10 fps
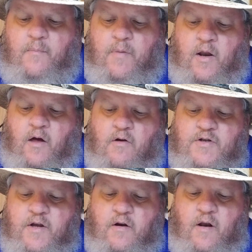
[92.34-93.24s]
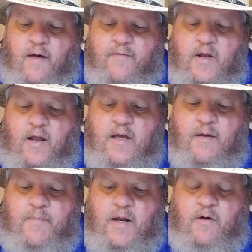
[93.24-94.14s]
belong to your lovingly
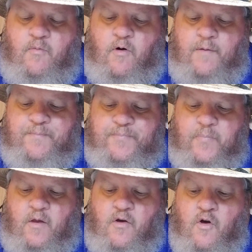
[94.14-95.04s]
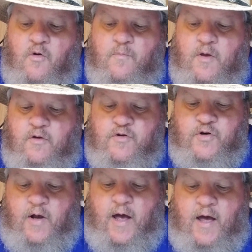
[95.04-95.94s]
committed one, whom you
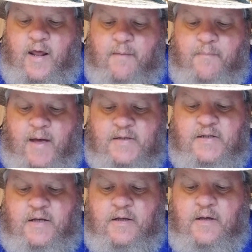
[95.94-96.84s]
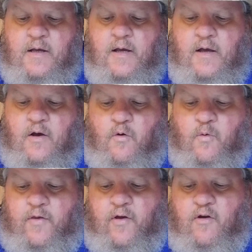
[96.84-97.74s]
tried at Massah,
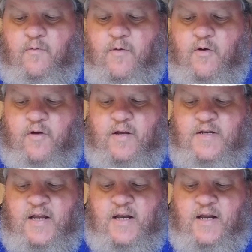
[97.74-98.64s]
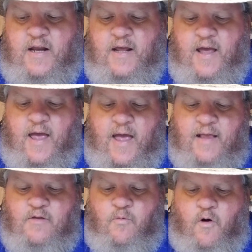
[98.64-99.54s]
with whom you contended
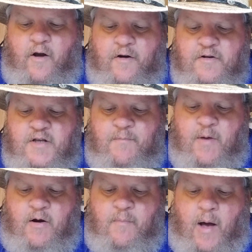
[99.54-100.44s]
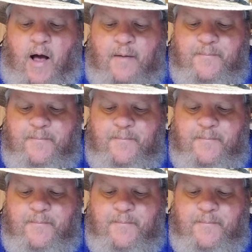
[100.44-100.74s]
at the waters of Meribah,